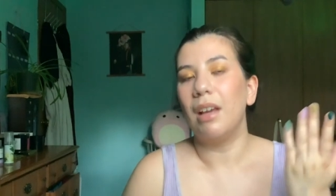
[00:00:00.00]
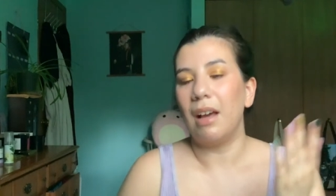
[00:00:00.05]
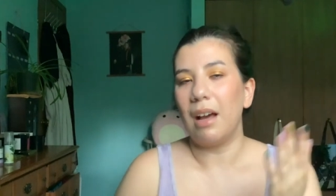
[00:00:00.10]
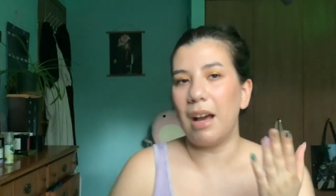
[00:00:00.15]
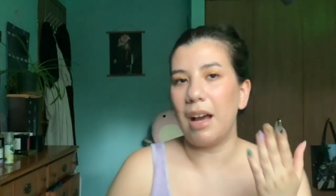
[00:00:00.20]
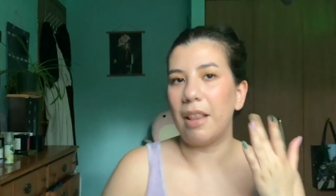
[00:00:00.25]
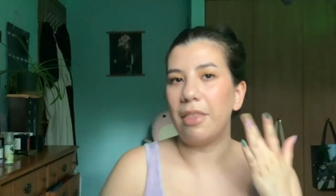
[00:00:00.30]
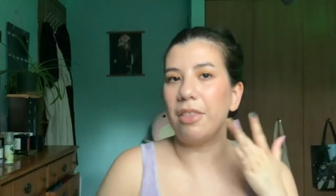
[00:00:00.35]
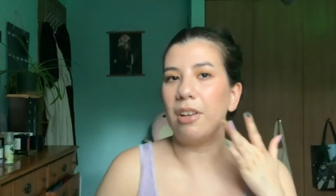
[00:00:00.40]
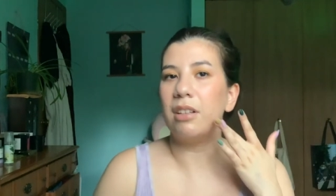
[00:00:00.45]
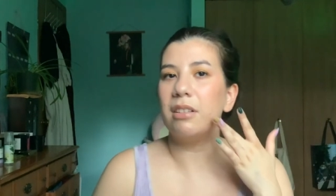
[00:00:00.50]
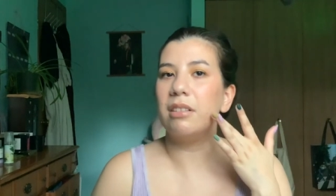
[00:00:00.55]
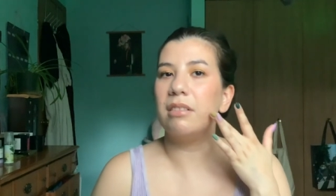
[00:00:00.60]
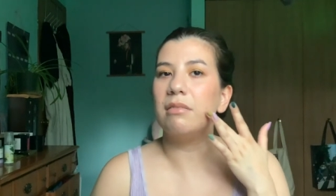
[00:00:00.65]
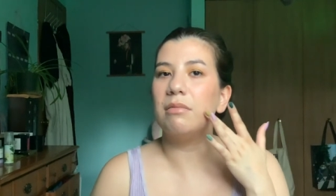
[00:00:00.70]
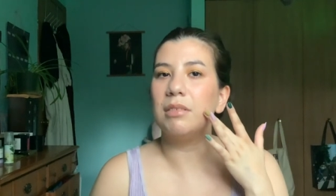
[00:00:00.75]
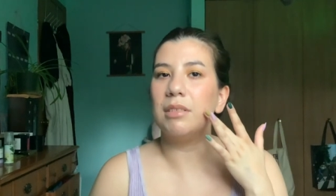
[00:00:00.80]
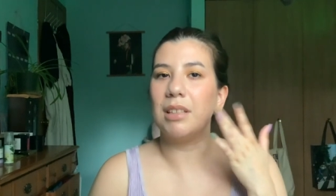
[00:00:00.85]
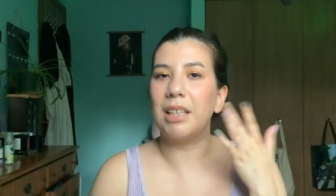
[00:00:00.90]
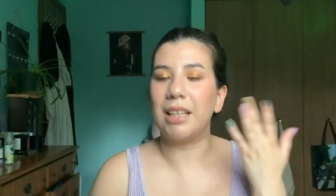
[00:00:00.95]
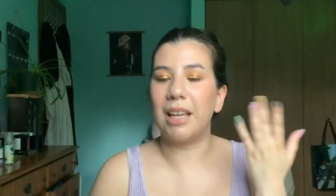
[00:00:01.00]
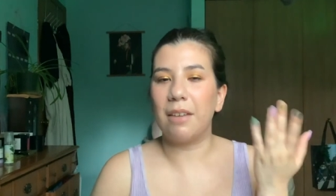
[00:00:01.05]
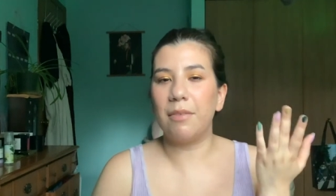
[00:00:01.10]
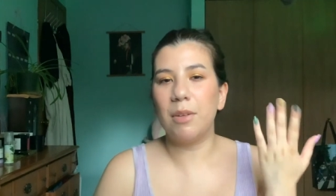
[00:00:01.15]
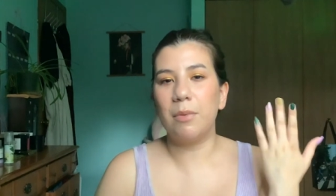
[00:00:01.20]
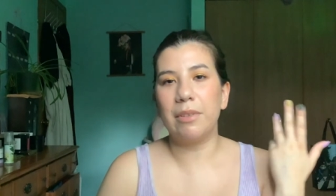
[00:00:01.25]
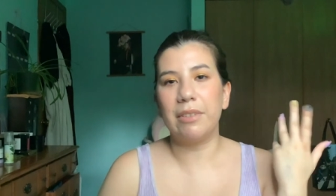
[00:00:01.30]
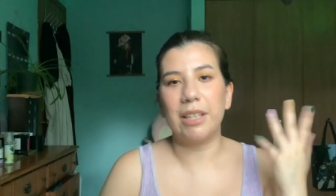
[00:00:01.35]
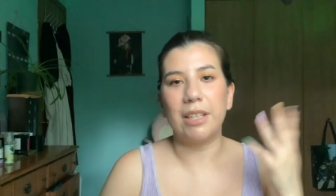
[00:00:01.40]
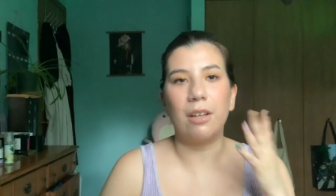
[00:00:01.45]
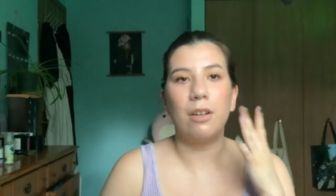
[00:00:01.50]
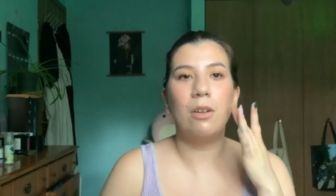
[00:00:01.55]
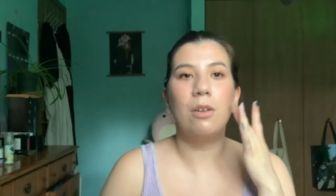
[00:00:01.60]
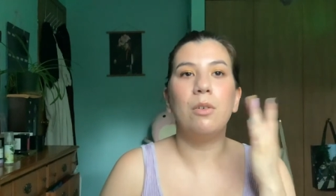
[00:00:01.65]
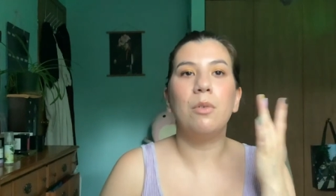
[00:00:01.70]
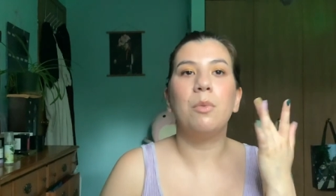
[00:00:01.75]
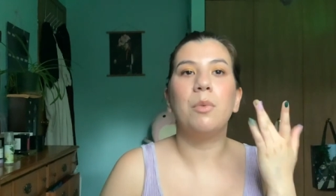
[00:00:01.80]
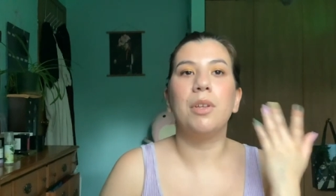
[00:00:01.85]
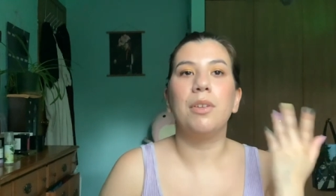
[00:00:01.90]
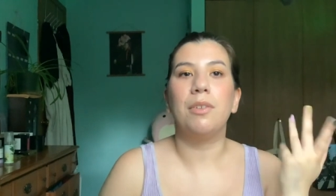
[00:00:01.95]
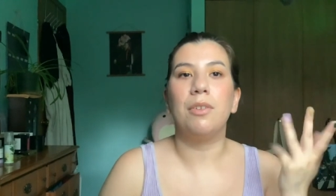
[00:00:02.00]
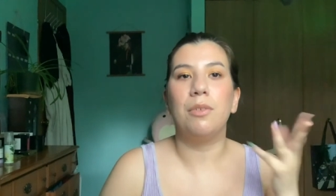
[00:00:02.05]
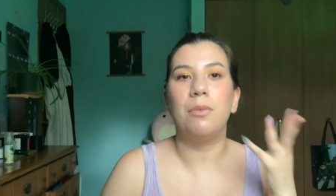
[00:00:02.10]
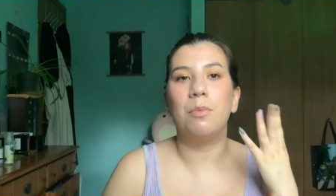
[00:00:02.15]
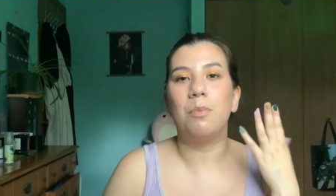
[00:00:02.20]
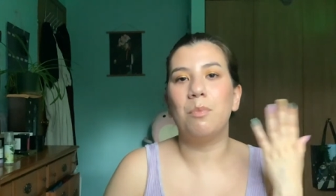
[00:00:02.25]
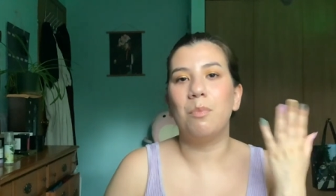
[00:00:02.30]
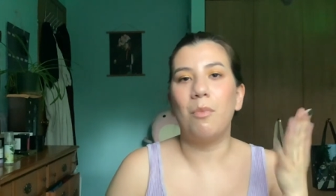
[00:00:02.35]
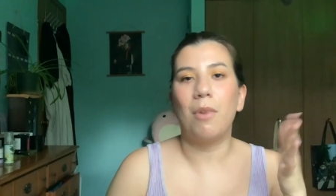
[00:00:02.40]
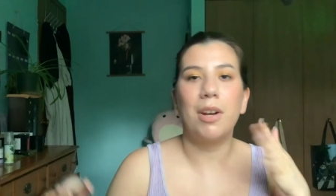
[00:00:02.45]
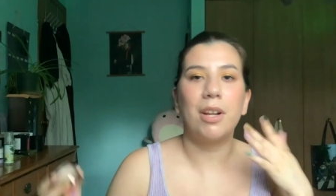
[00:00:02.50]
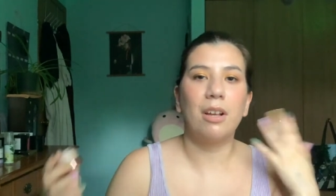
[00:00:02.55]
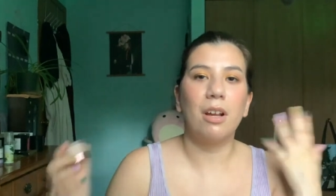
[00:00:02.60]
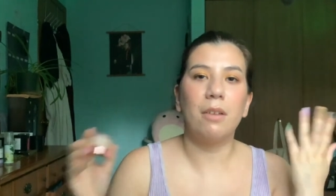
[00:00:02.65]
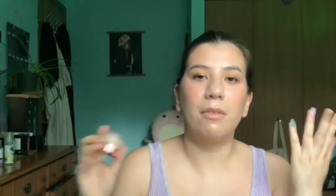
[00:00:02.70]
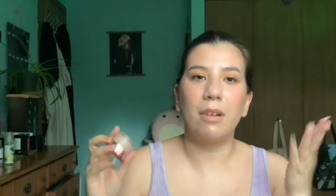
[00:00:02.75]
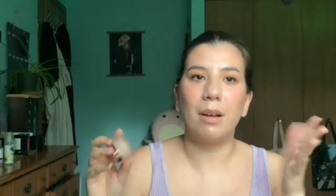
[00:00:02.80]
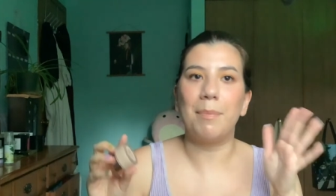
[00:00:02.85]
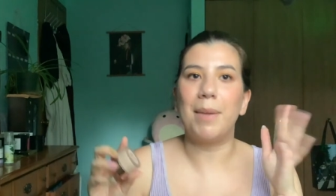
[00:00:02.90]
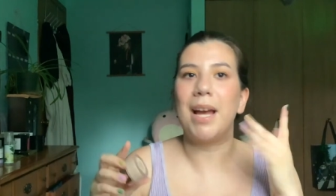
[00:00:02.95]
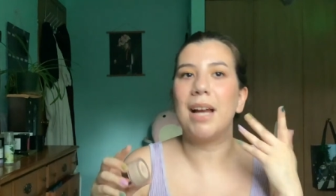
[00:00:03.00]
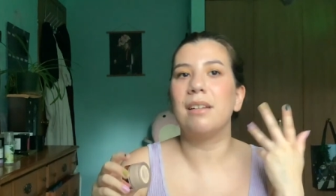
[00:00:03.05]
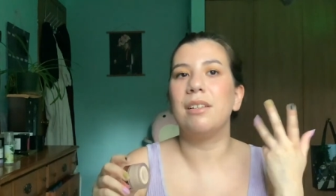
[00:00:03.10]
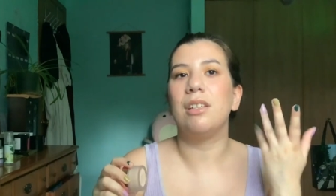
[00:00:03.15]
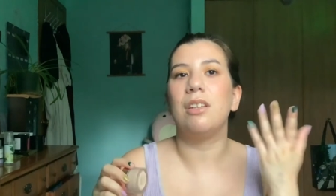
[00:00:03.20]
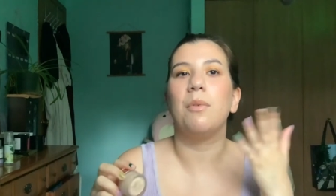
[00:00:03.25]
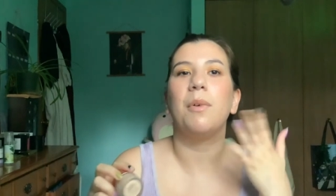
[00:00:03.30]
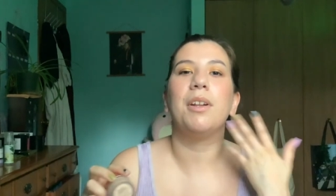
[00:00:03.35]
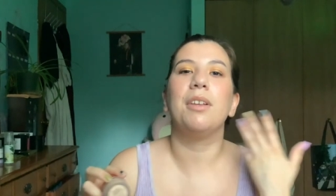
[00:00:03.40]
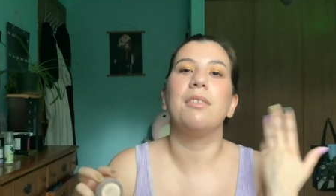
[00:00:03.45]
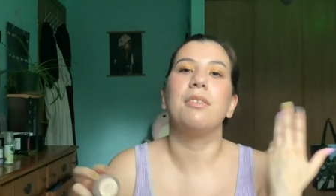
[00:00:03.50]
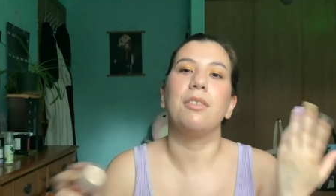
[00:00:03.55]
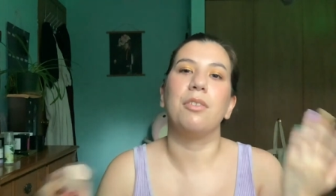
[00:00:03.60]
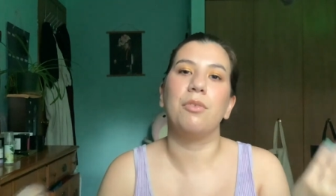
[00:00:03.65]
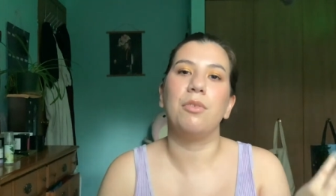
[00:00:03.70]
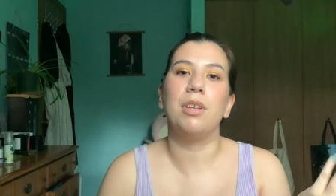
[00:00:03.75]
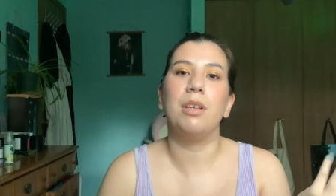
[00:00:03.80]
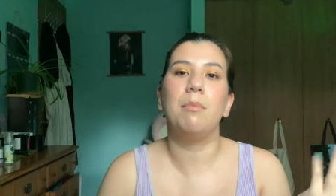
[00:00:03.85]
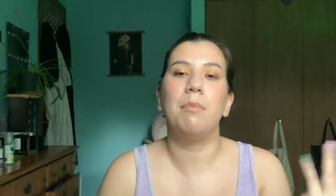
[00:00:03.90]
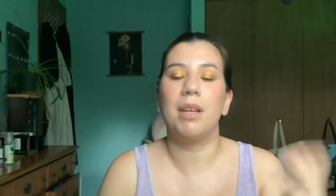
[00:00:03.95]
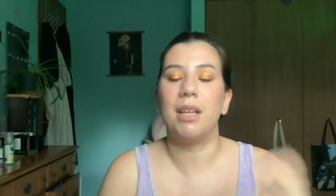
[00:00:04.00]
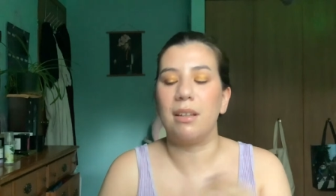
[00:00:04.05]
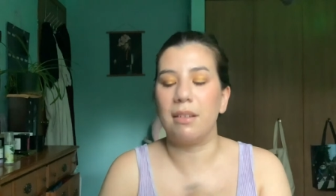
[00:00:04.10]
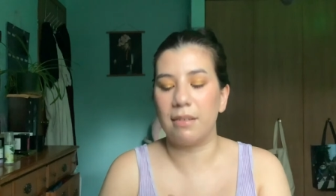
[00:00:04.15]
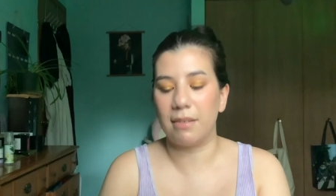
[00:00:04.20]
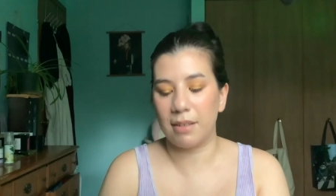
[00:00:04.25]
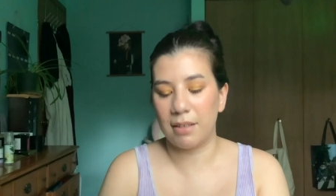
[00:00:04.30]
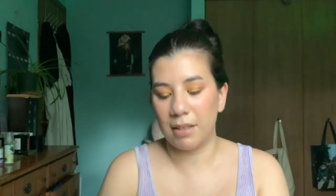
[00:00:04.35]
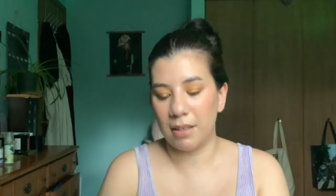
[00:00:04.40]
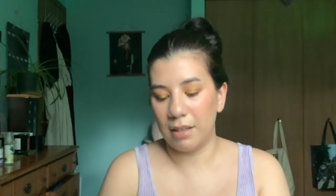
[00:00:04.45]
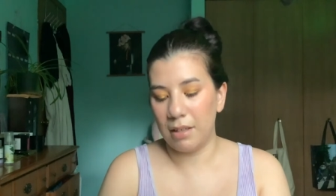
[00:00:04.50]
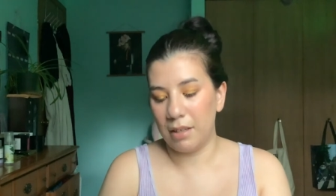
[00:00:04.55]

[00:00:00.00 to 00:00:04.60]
I thought this would, like, everyone's like, oh, when you want to cover up acne, you want to use a cream-based